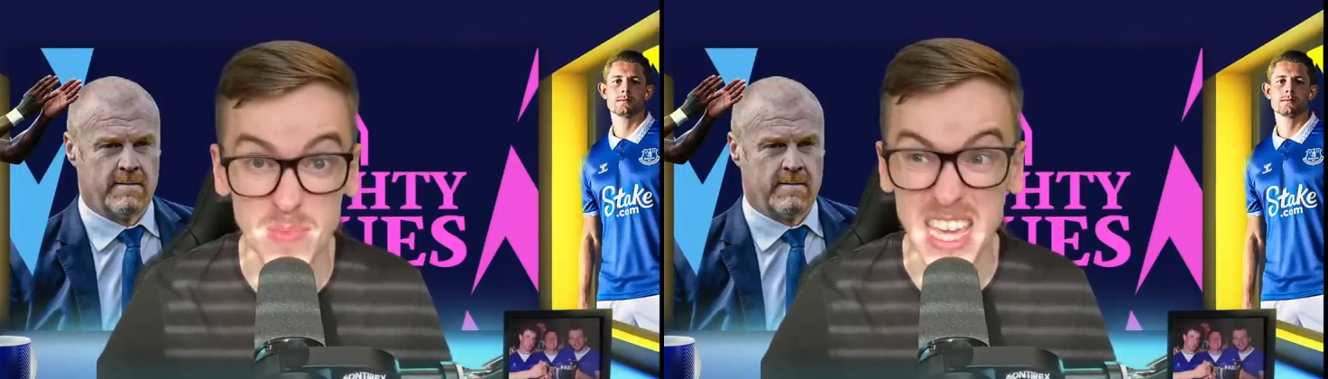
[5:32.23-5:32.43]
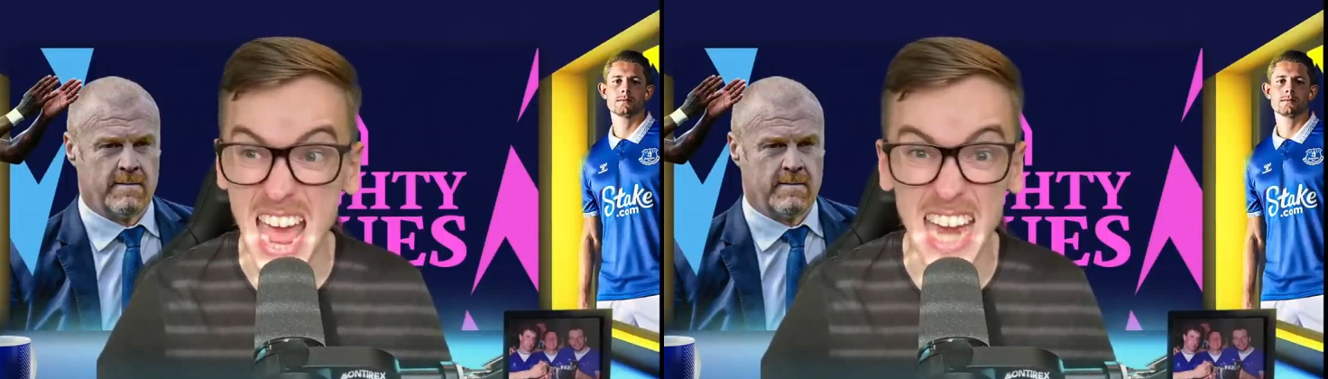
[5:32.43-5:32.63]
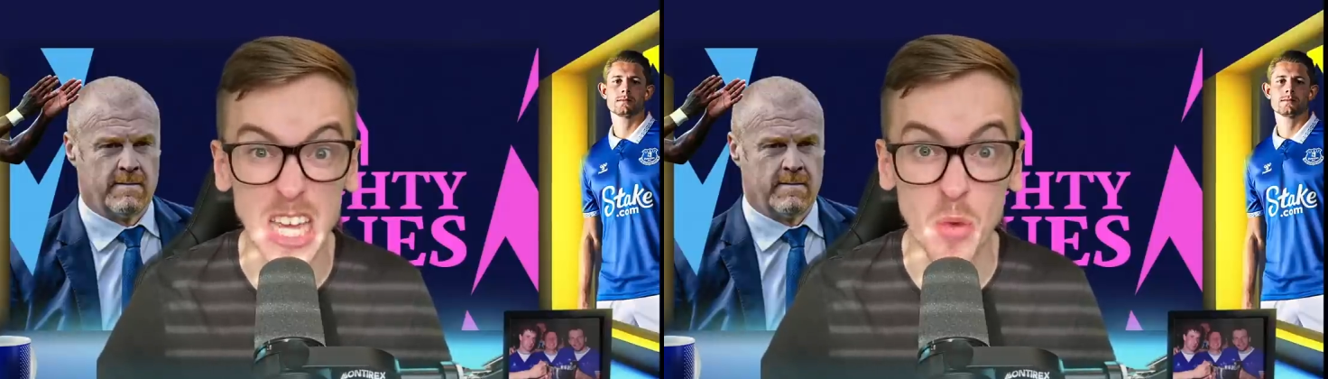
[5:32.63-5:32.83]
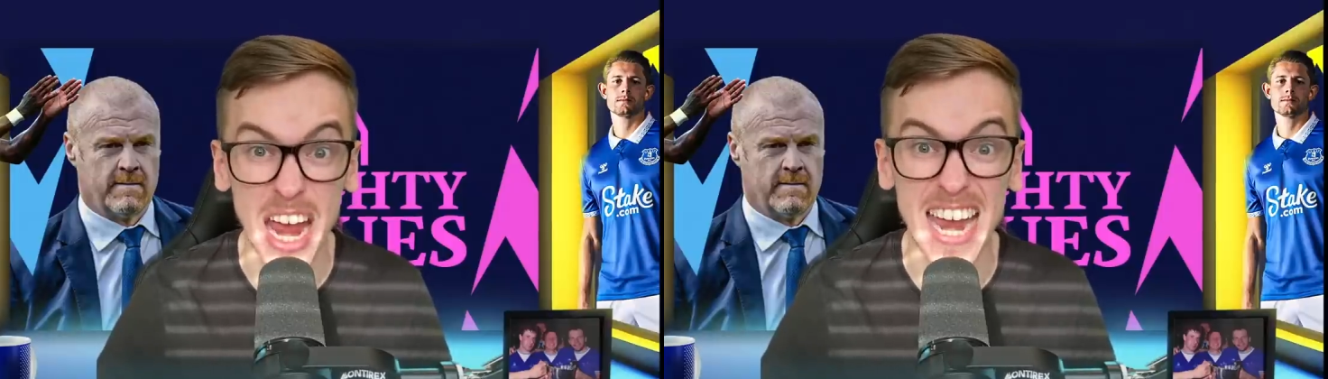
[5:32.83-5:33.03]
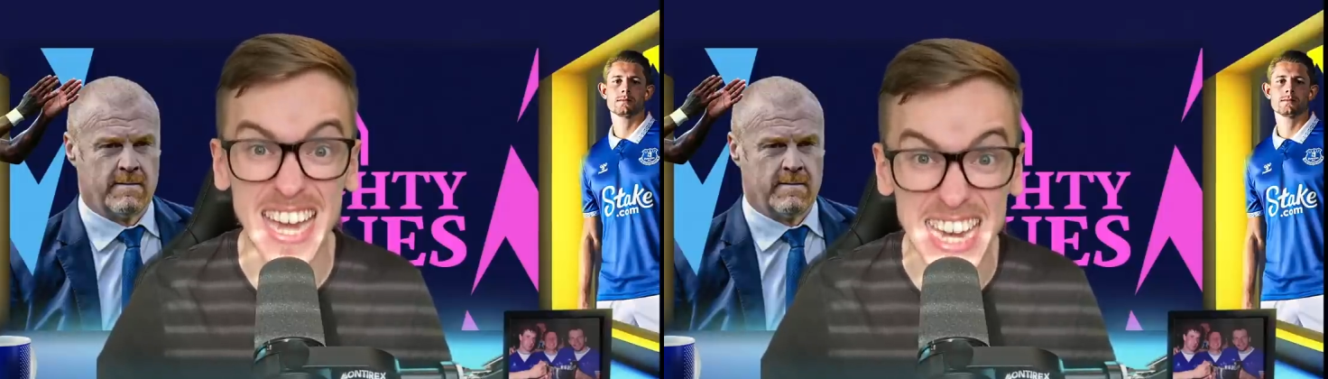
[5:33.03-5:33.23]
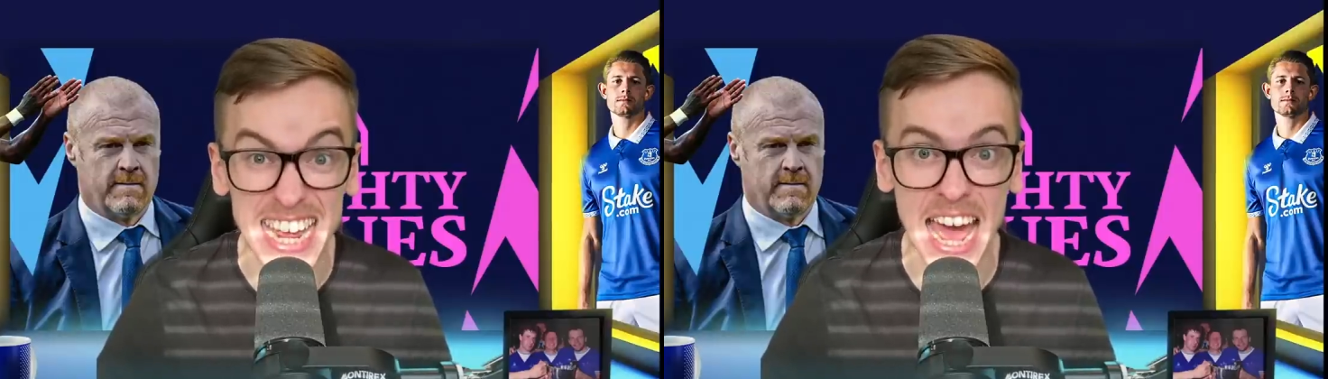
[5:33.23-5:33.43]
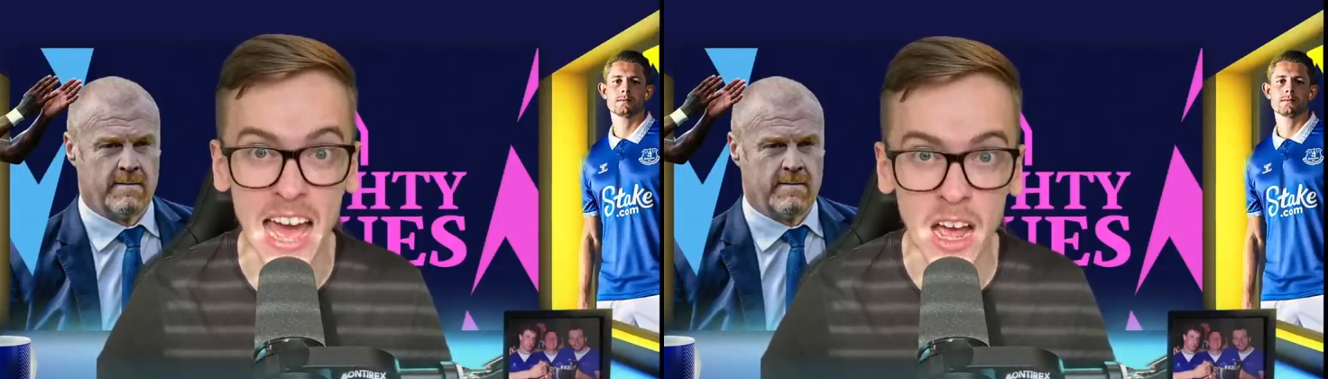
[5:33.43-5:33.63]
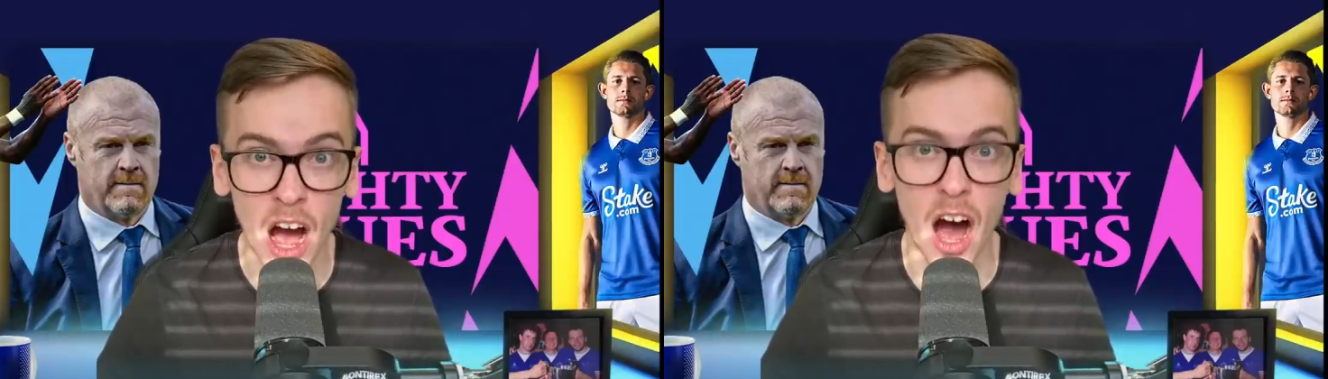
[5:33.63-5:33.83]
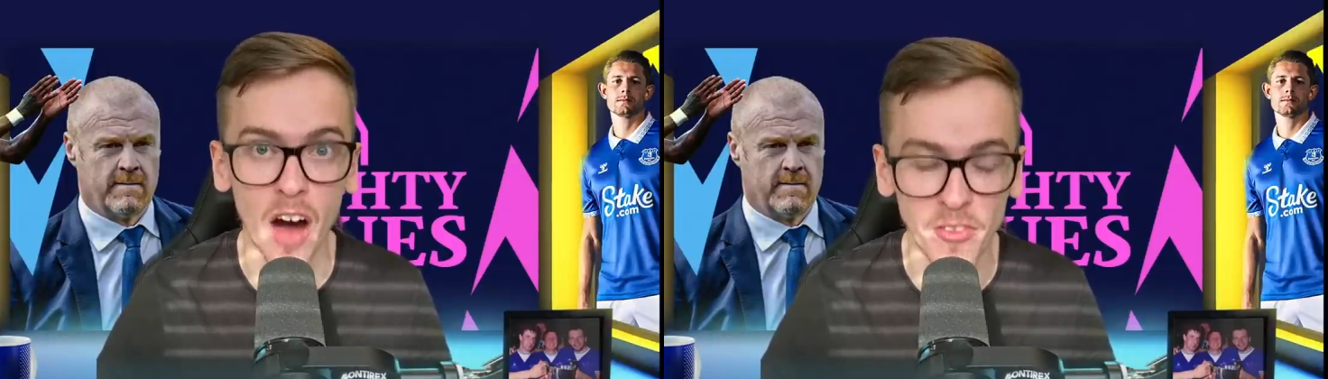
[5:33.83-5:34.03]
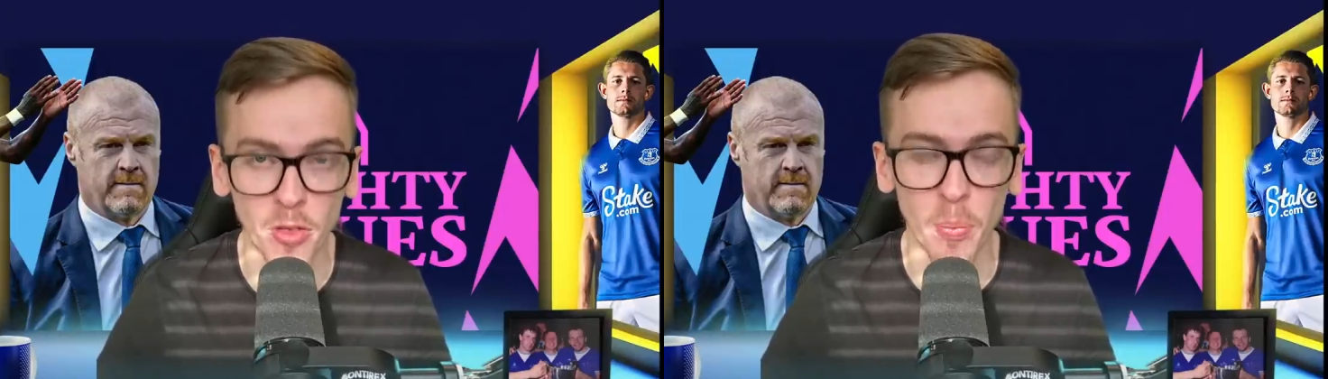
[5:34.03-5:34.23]
Speaker 1: to be anywhere near
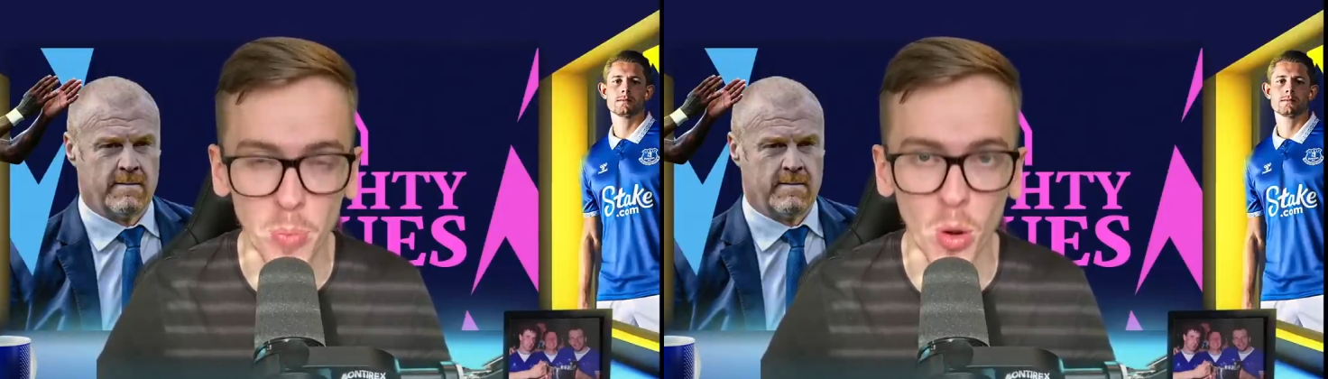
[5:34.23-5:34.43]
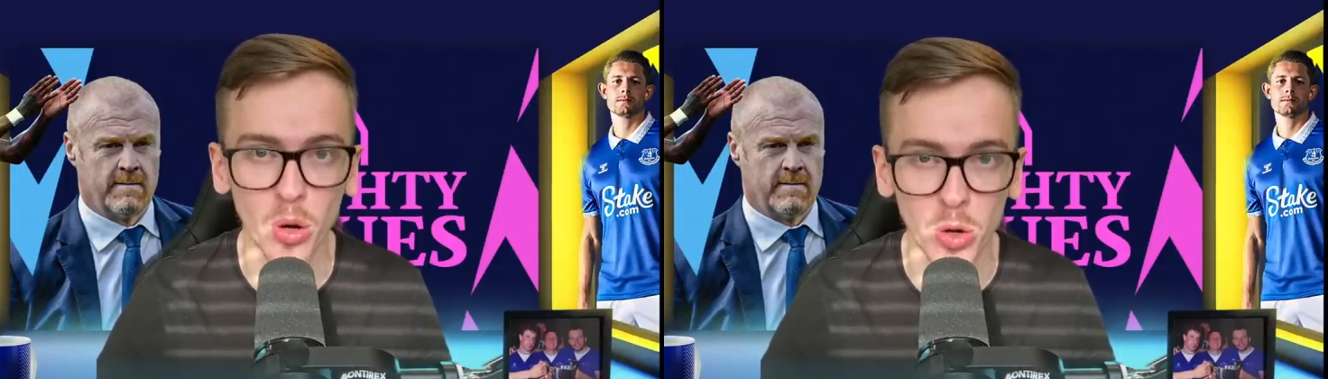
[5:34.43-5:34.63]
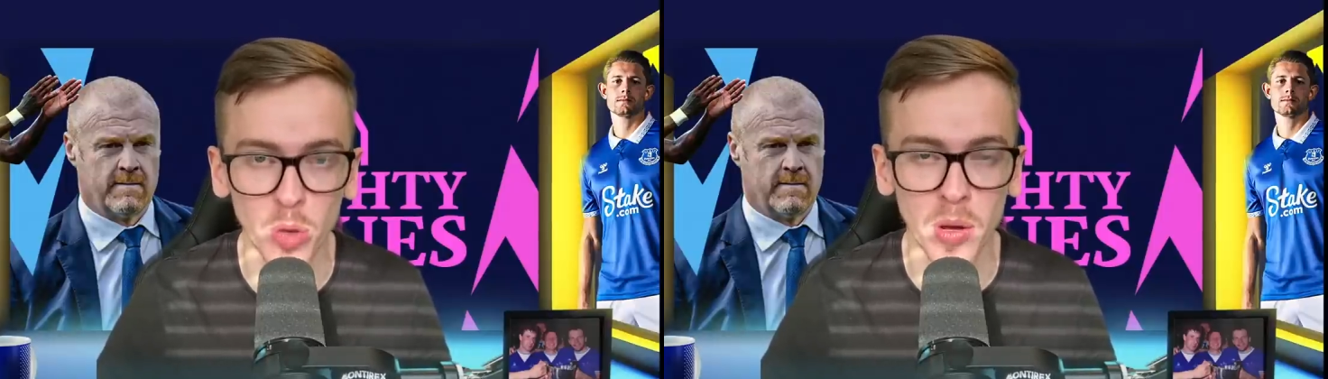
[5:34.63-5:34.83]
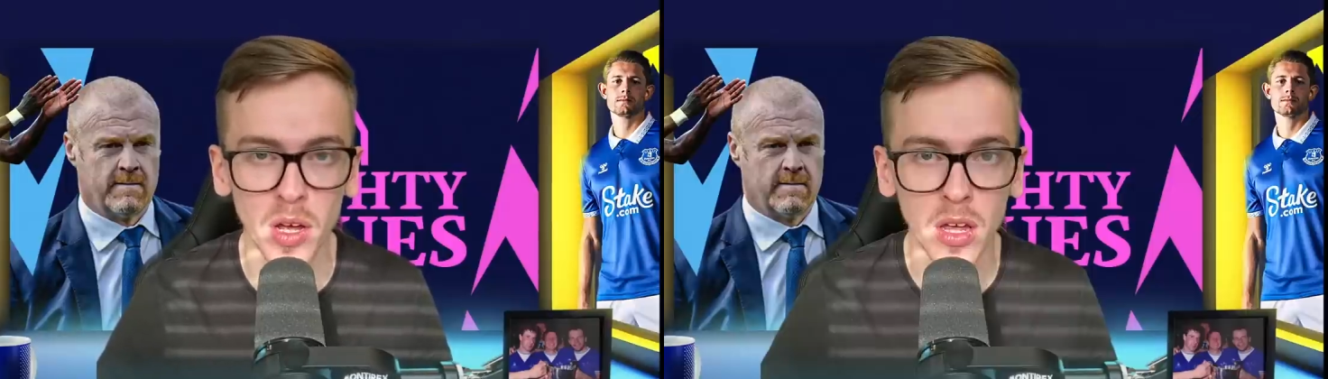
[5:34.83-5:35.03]
our football club.